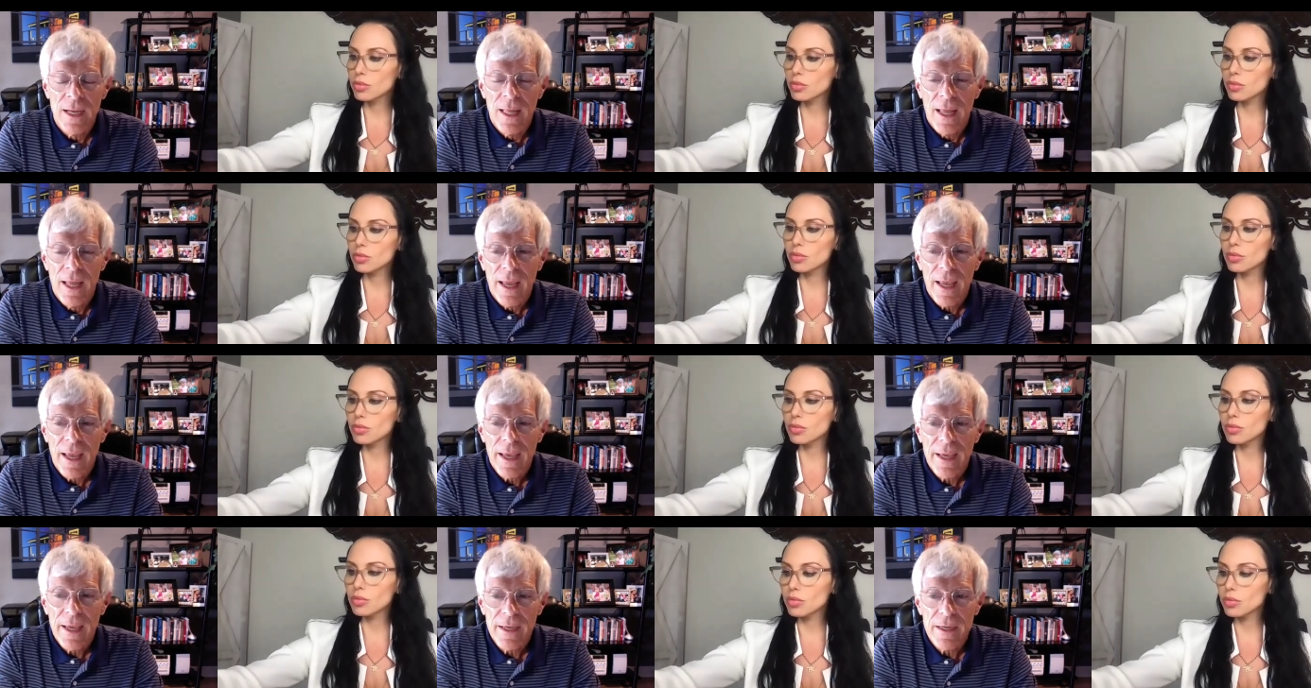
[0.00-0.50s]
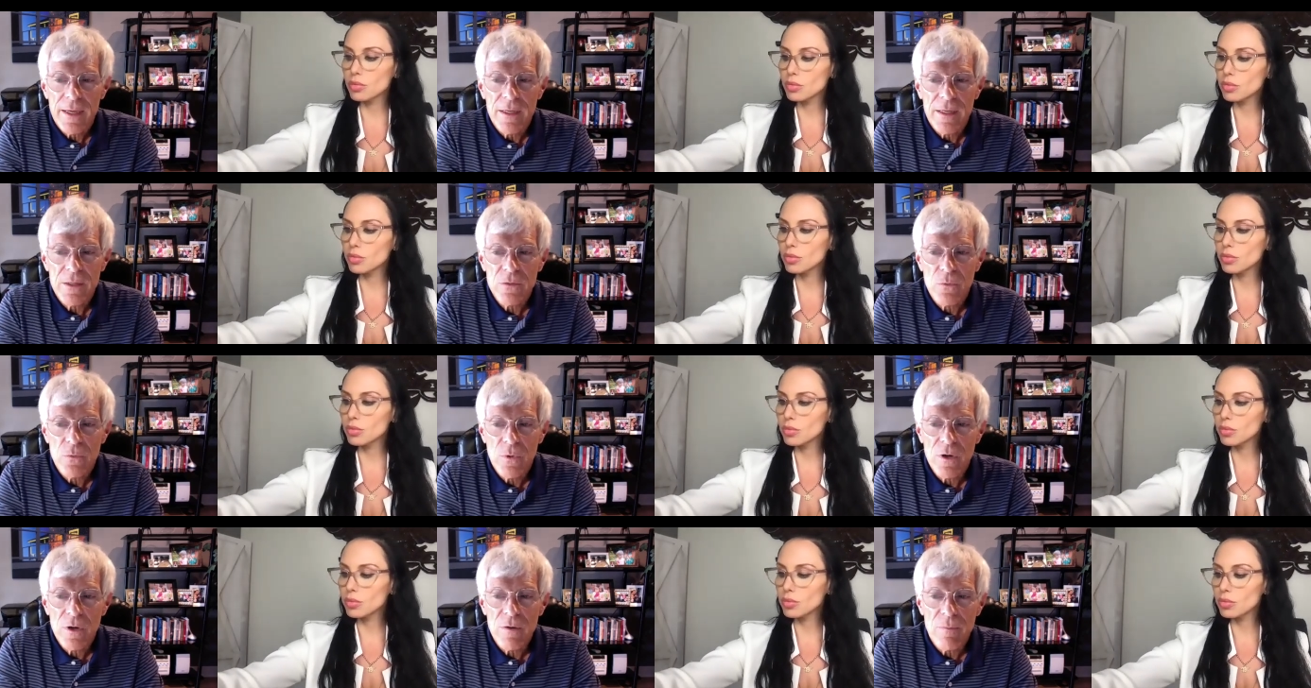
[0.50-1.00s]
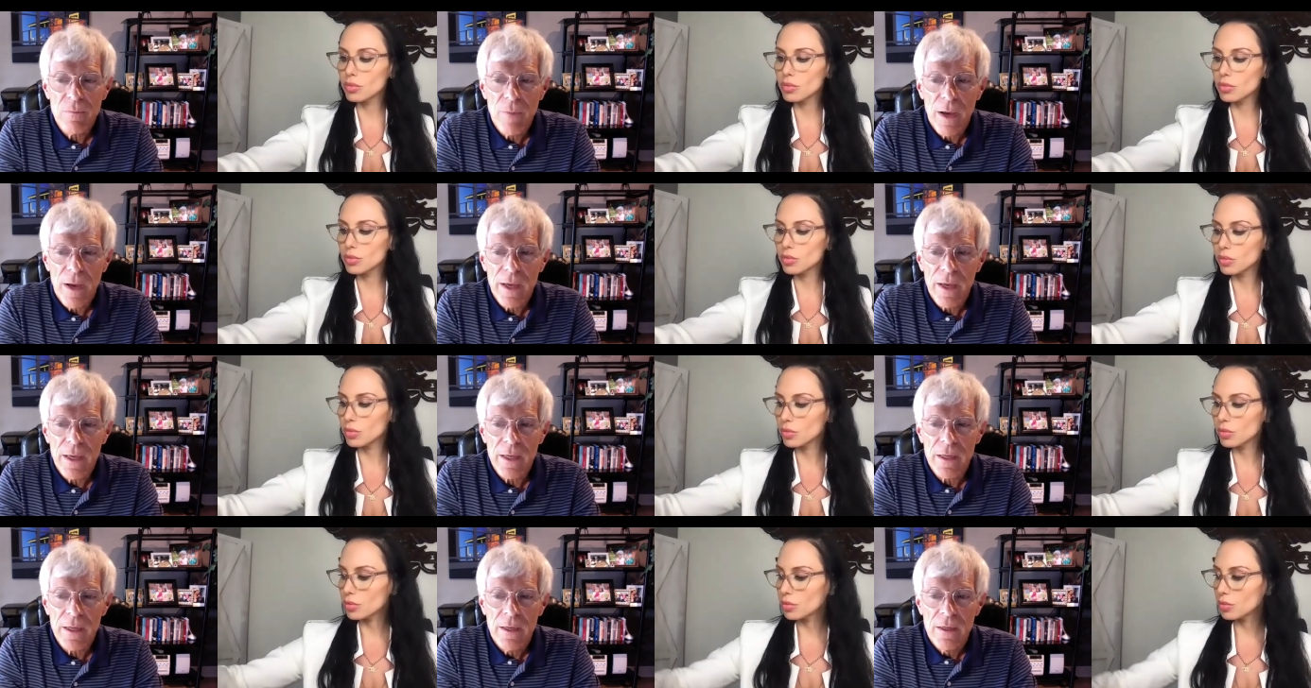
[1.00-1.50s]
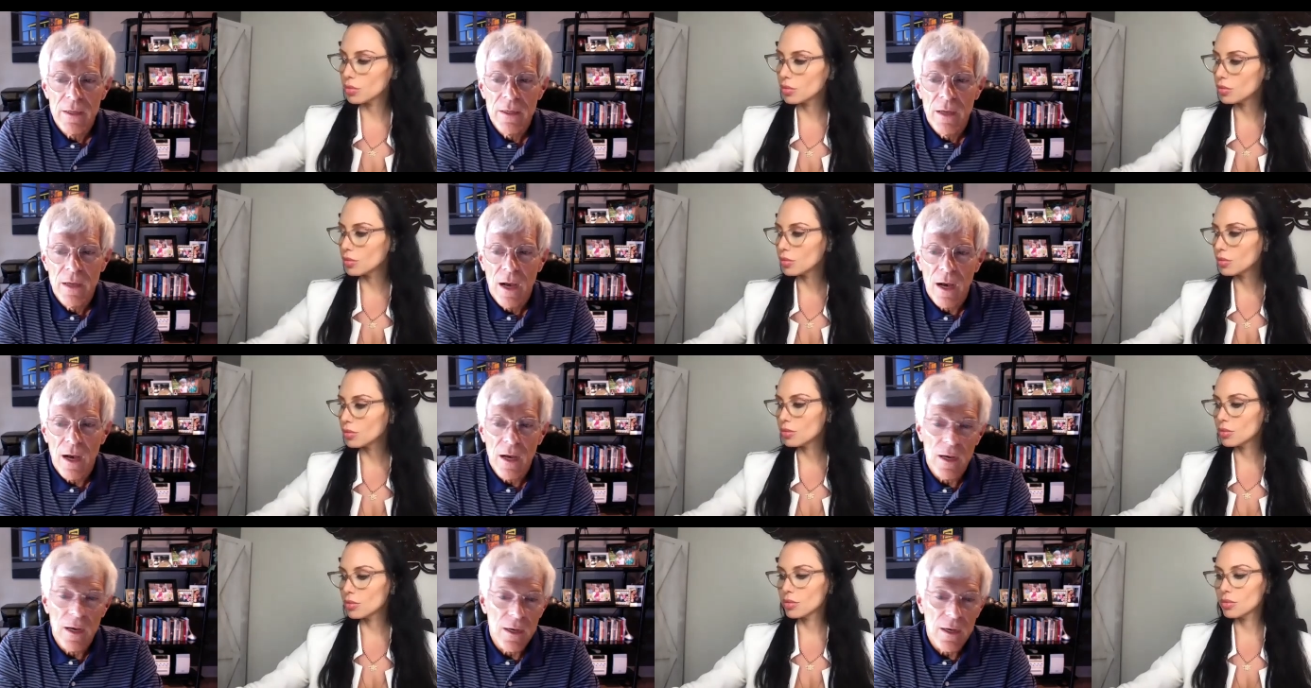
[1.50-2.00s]
Speaker 1: And one of my
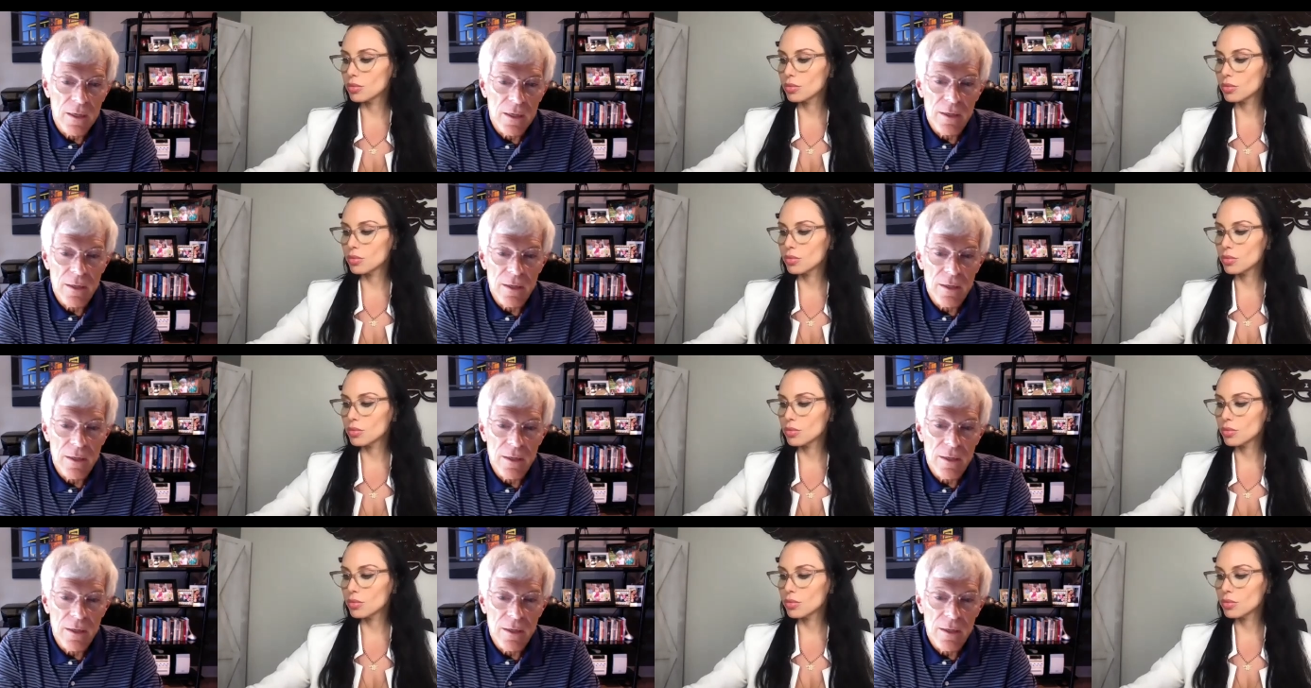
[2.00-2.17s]
uh,